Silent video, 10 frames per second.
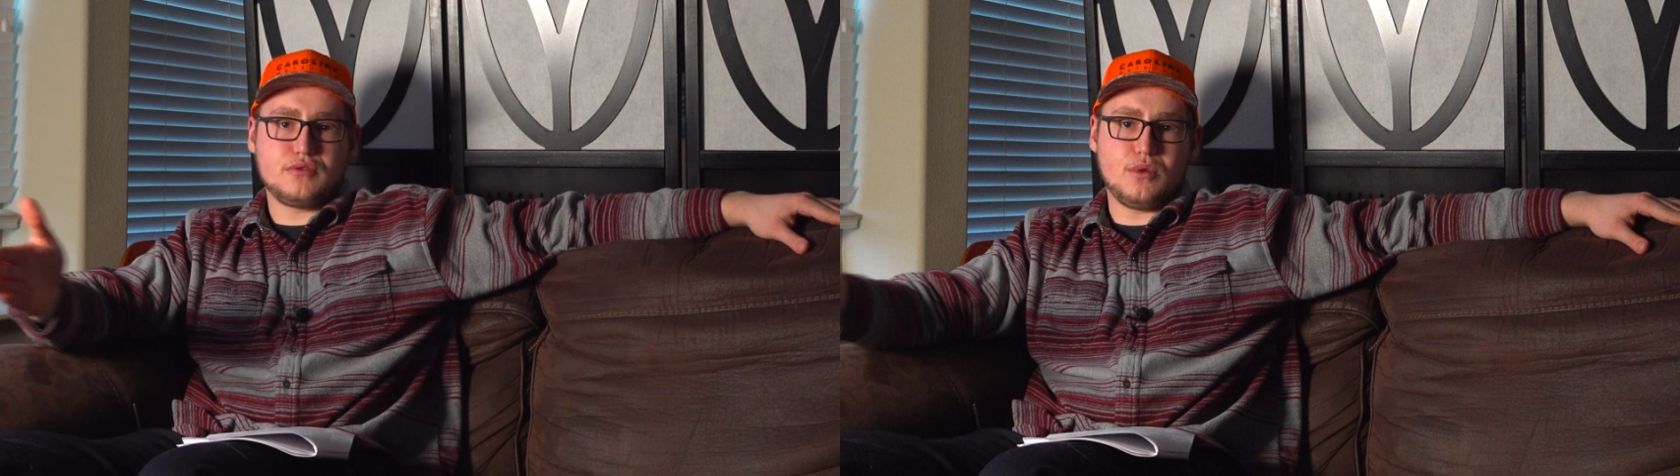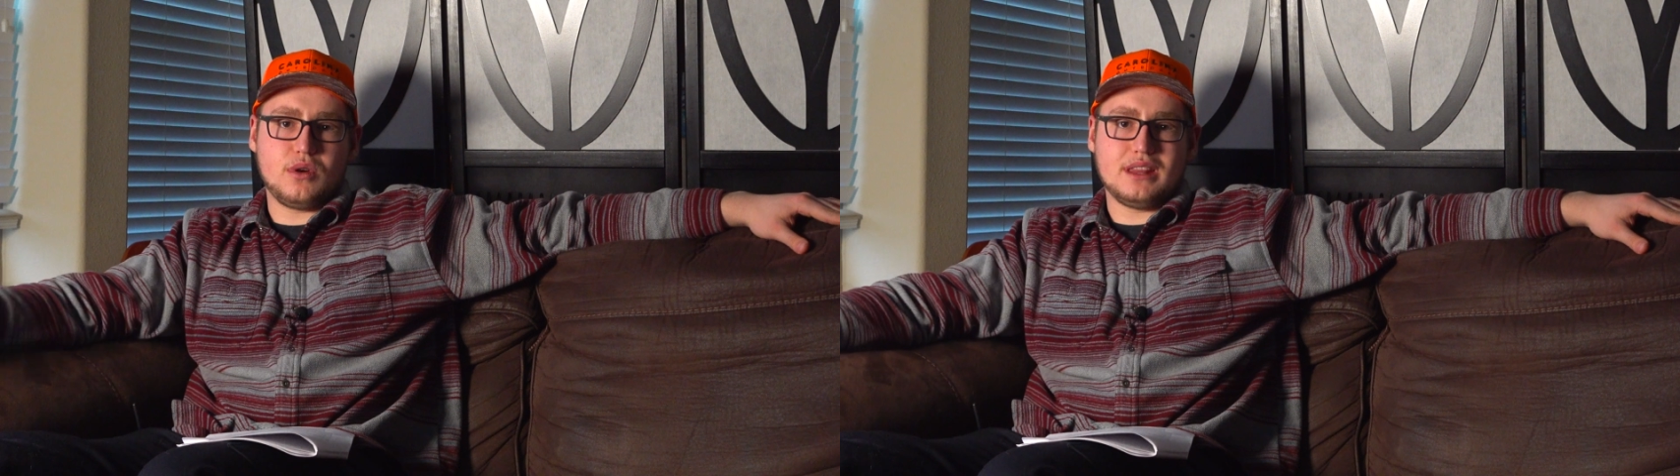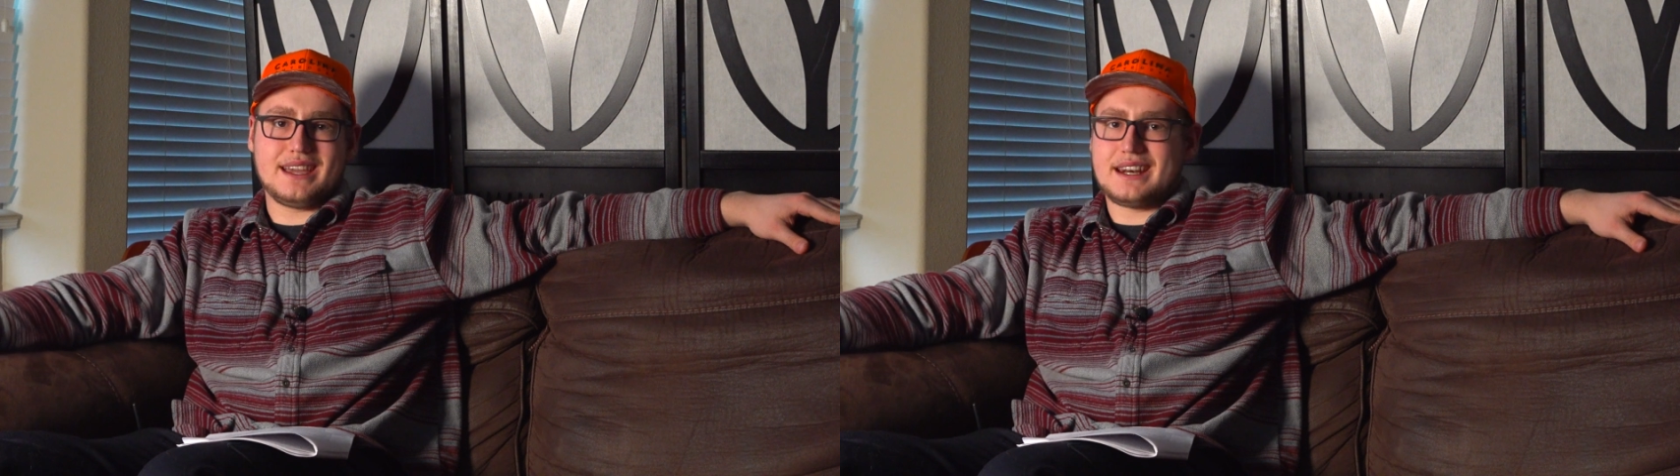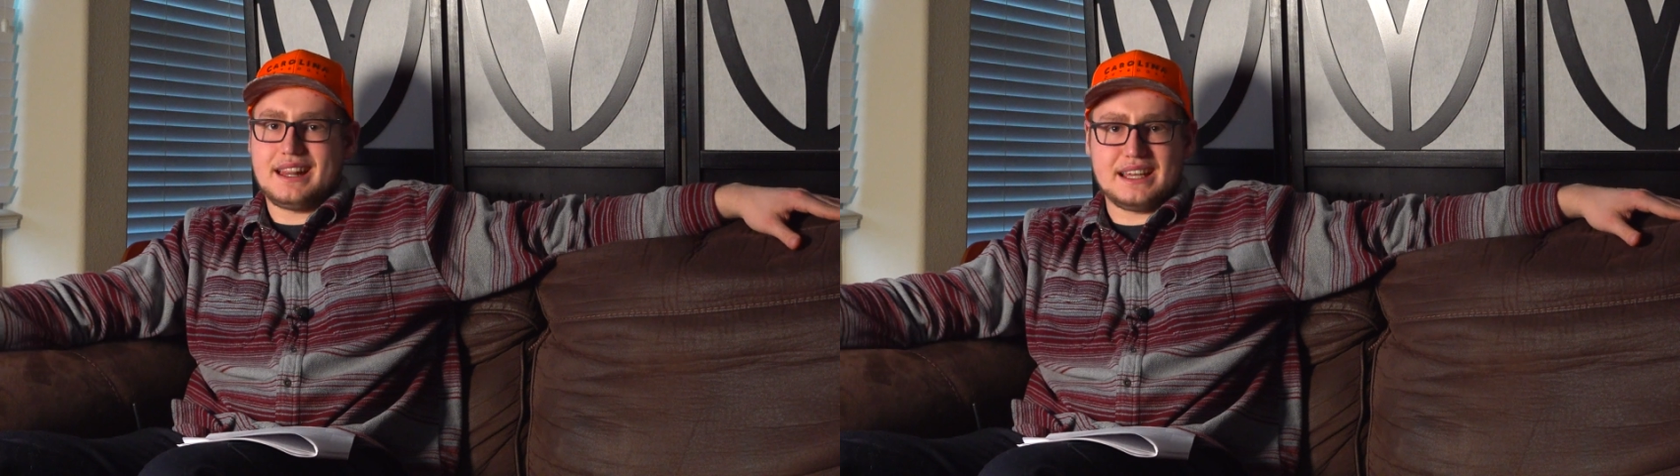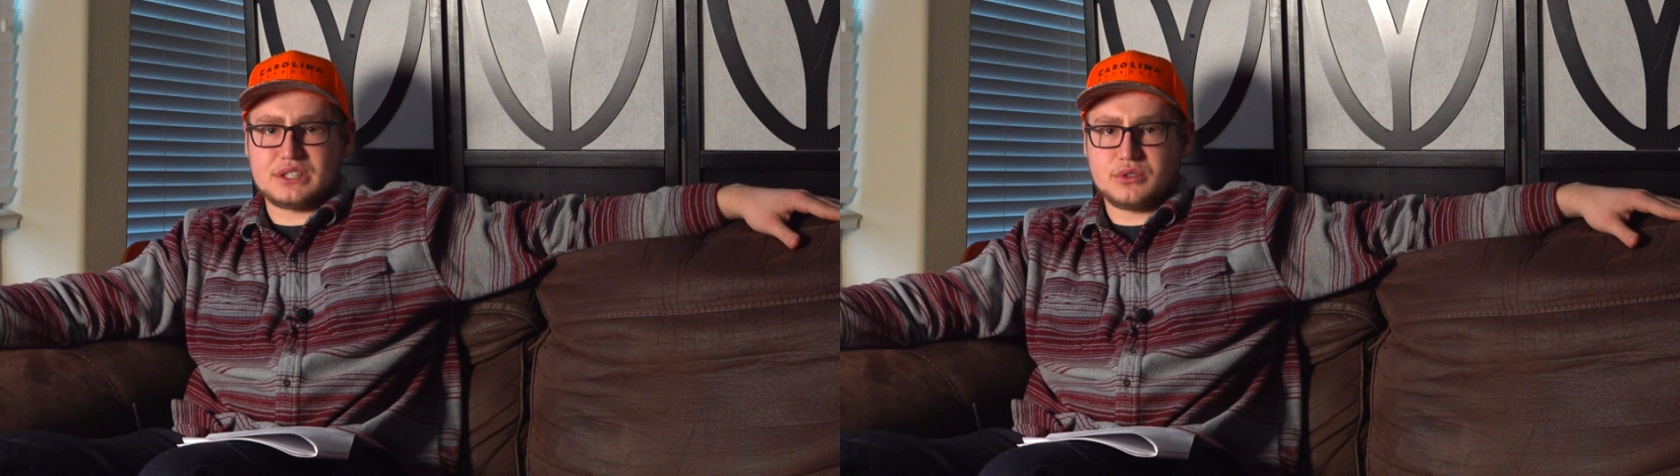for like
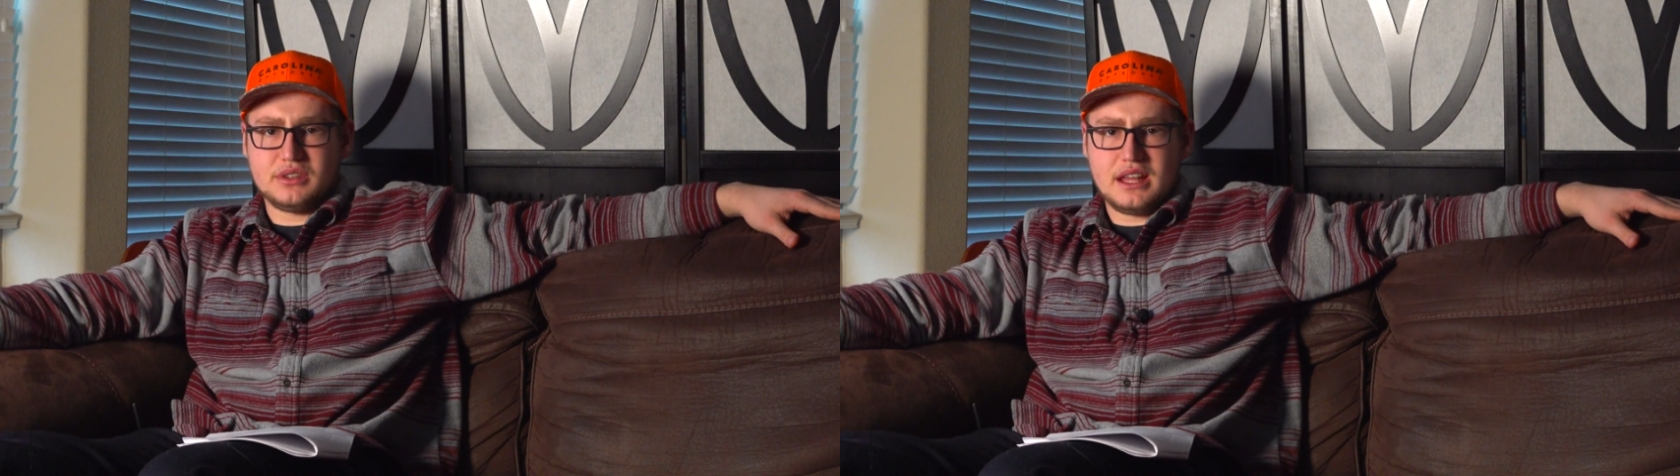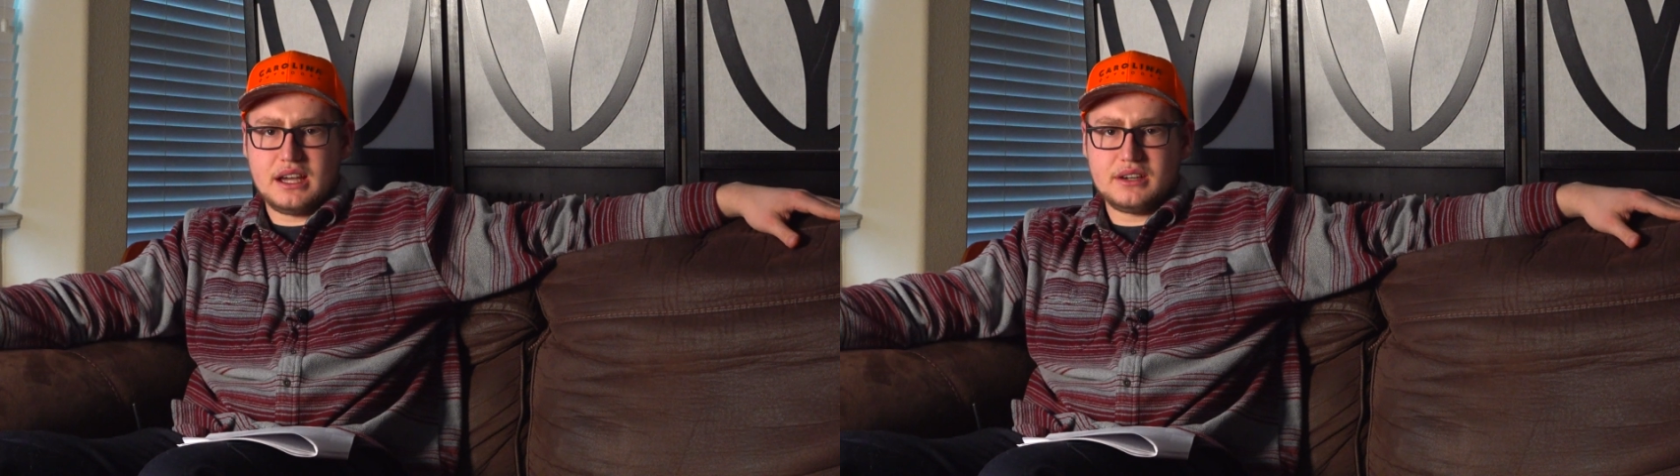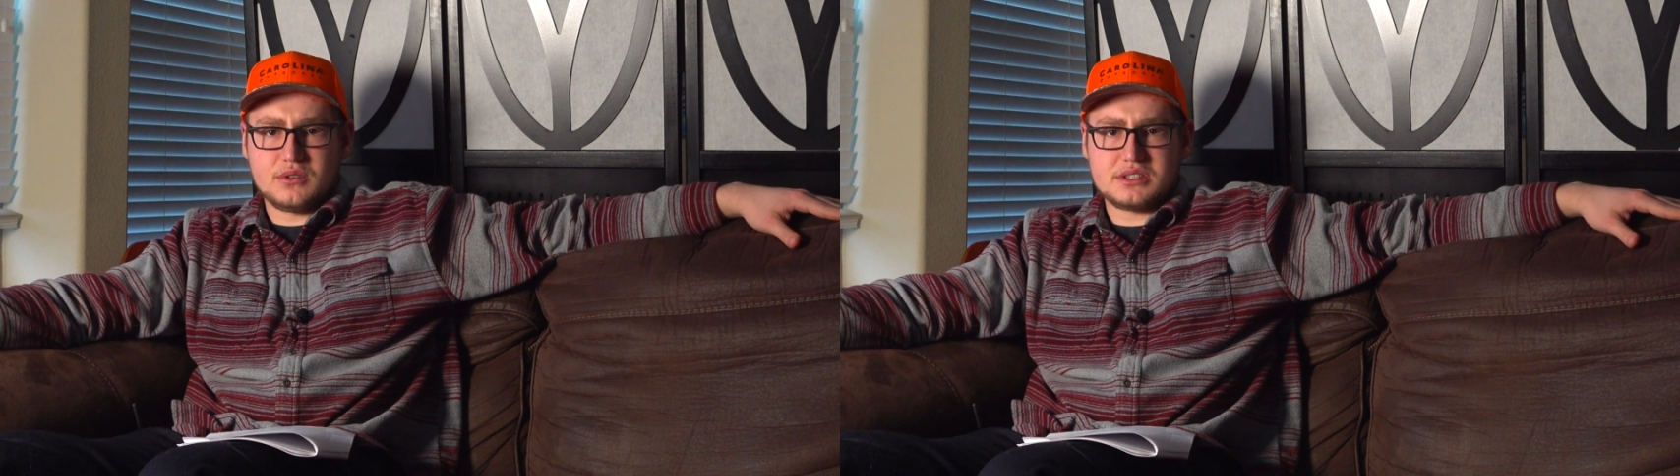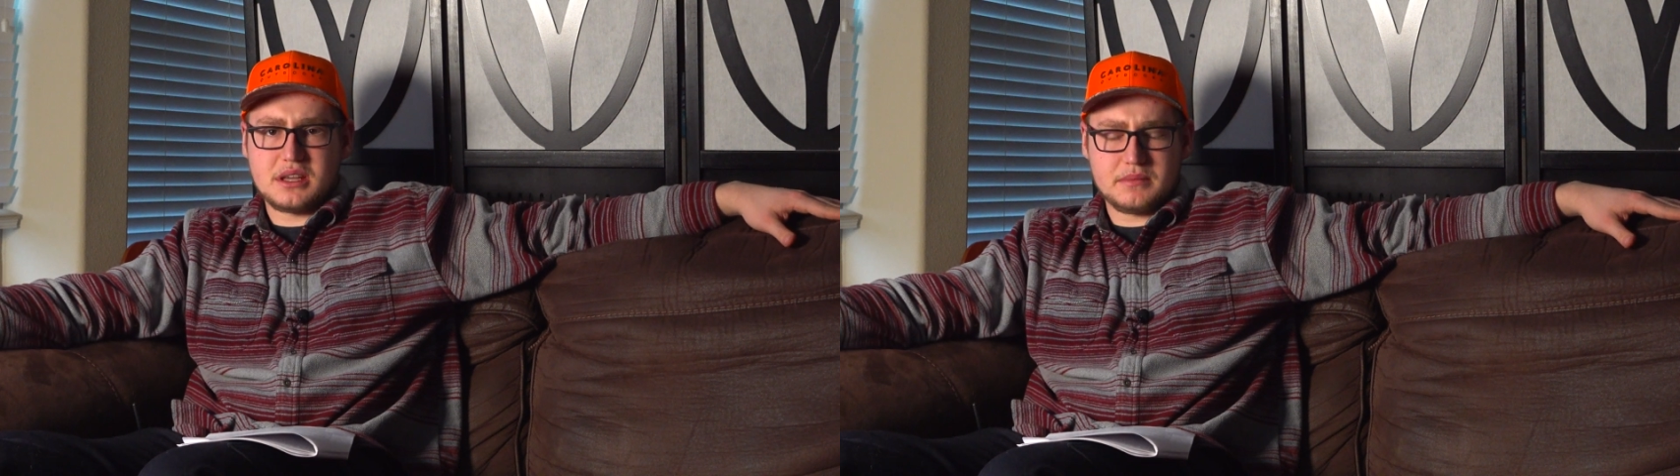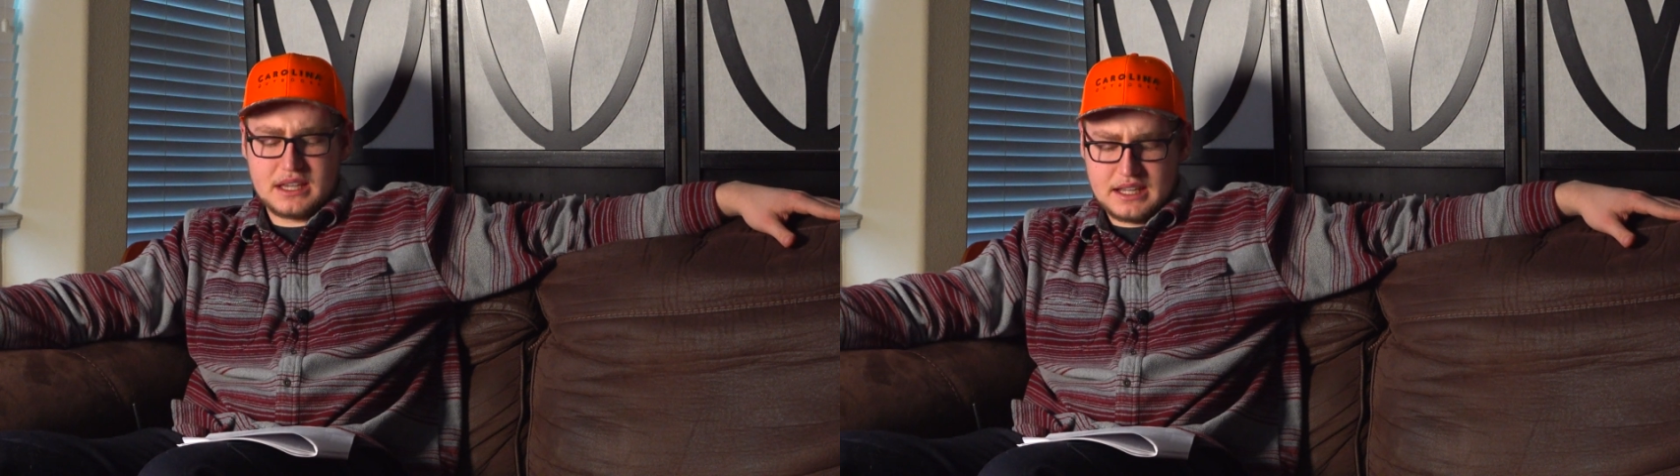an electrical line or
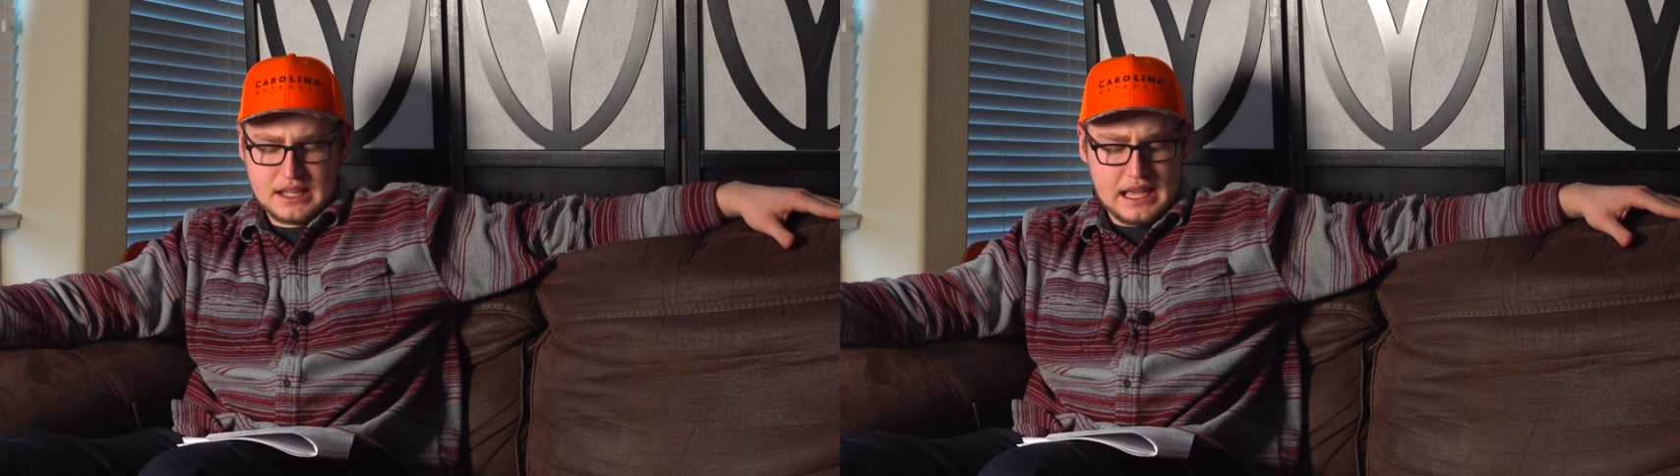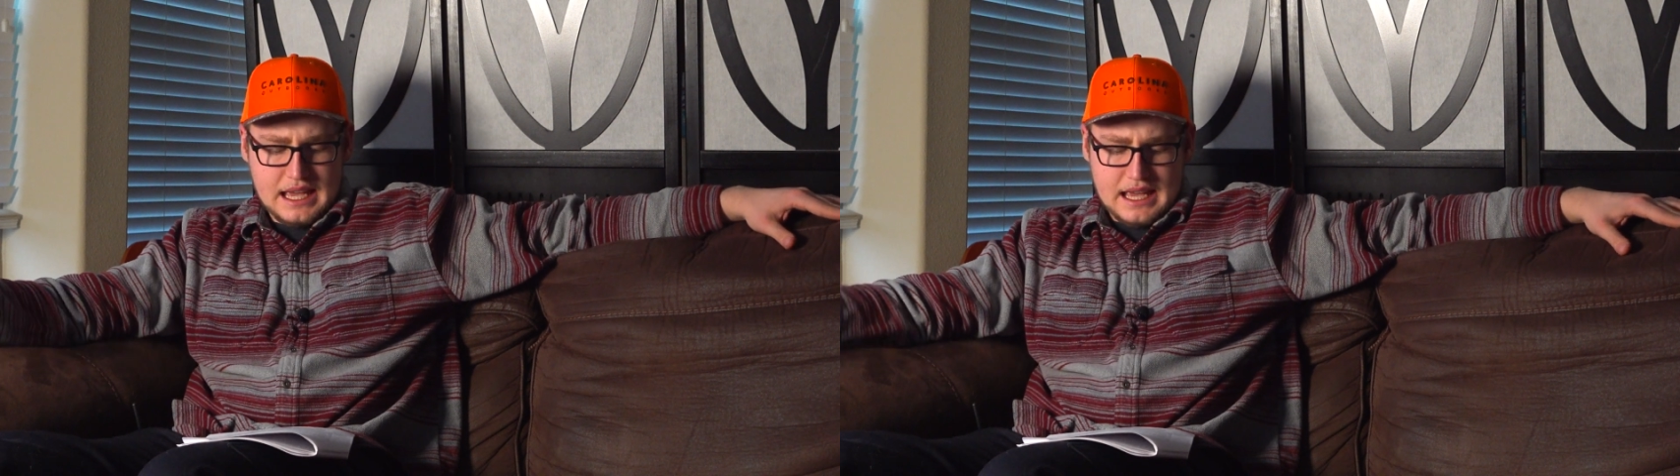something.